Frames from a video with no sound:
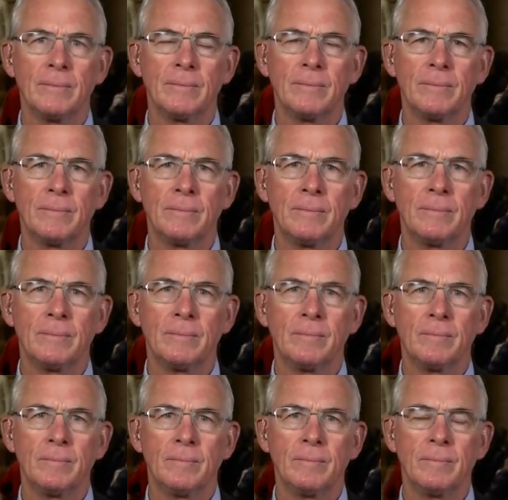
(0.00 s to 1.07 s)

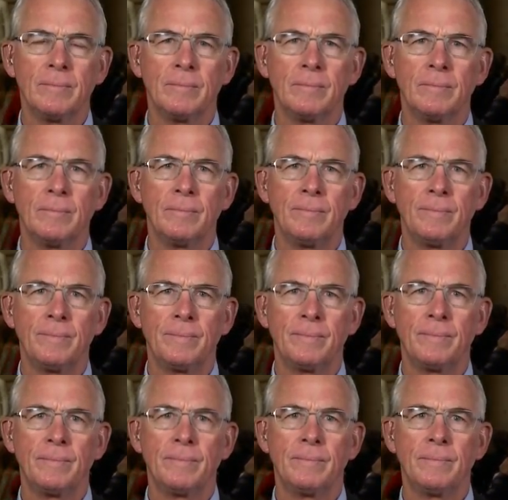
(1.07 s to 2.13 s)

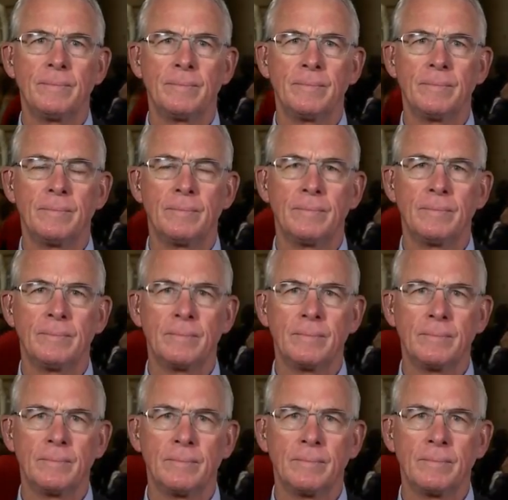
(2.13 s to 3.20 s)

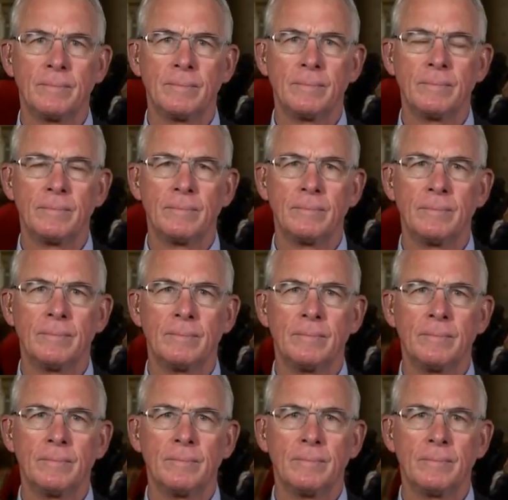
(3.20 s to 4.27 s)

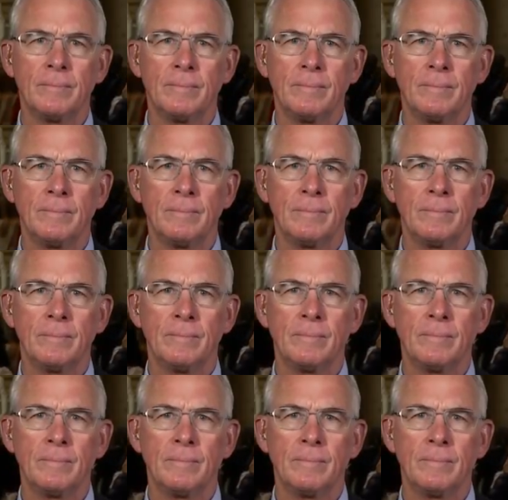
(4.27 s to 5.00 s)
(not speaking)